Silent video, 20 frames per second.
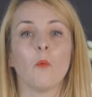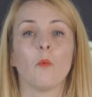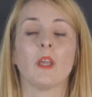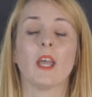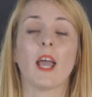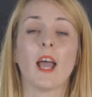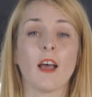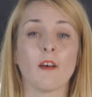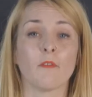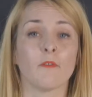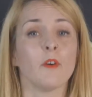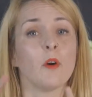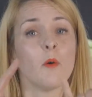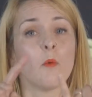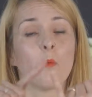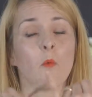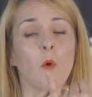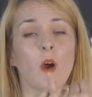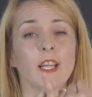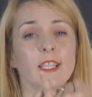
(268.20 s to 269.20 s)
We have
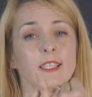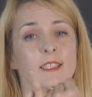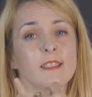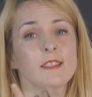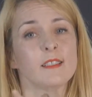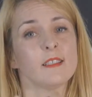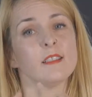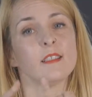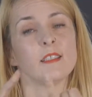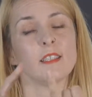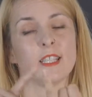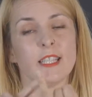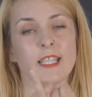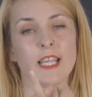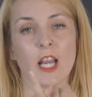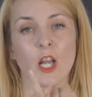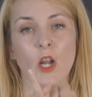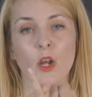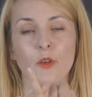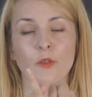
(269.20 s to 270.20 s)
white,
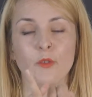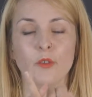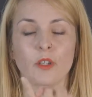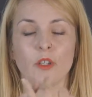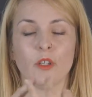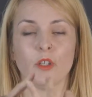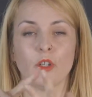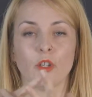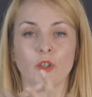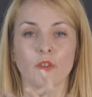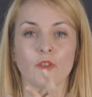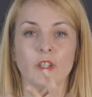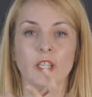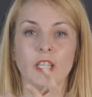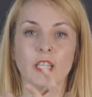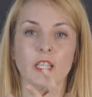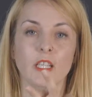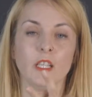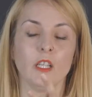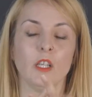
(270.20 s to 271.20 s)
yellow,
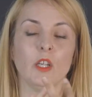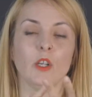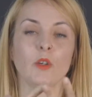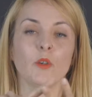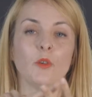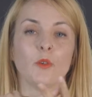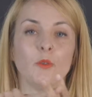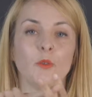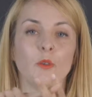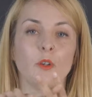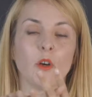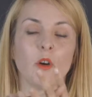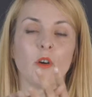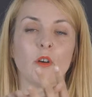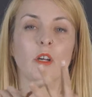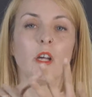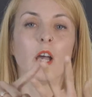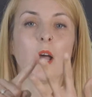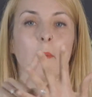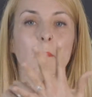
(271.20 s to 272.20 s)
green,
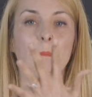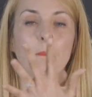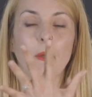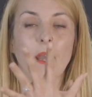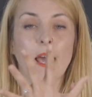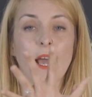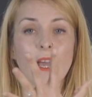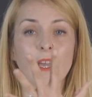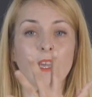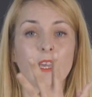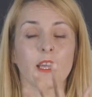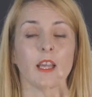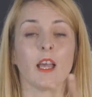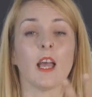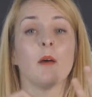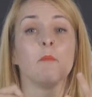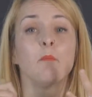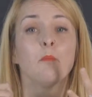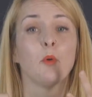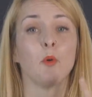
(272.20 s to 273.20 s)
oolong, black,
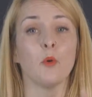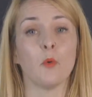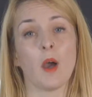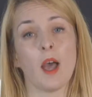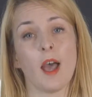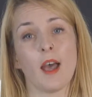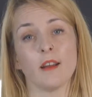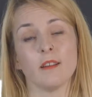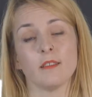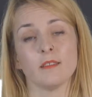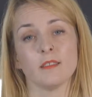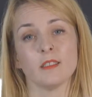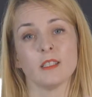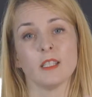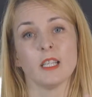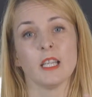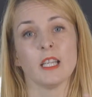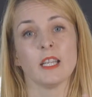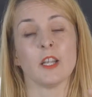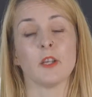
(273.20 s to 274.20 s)
and pu'er.
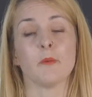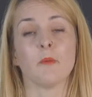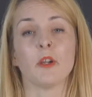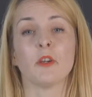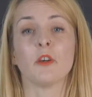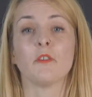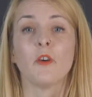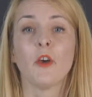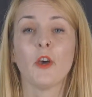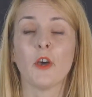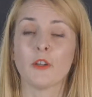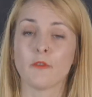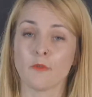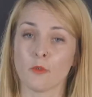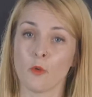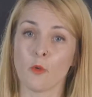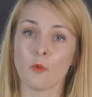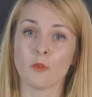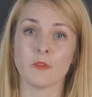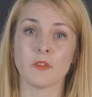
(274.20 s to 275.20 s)
Now you might not have heard of
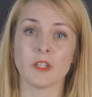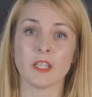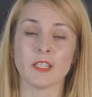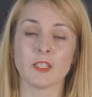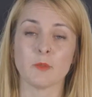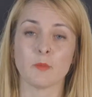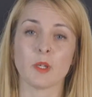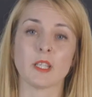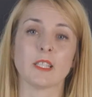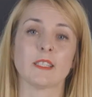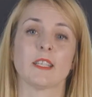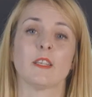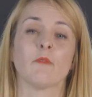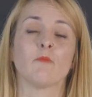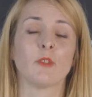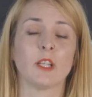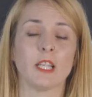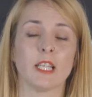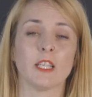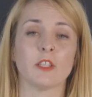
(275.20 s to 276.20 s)
all of these, but it's
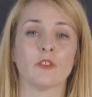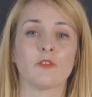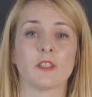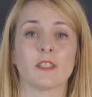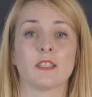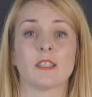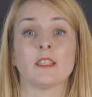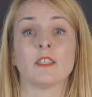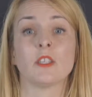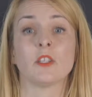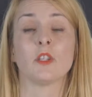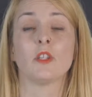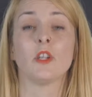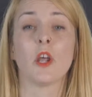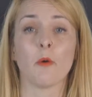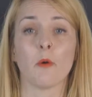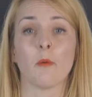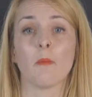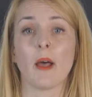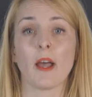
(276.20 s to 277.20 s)
really interesting to
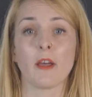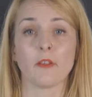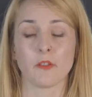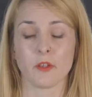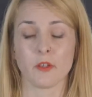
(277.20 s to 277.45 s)
know about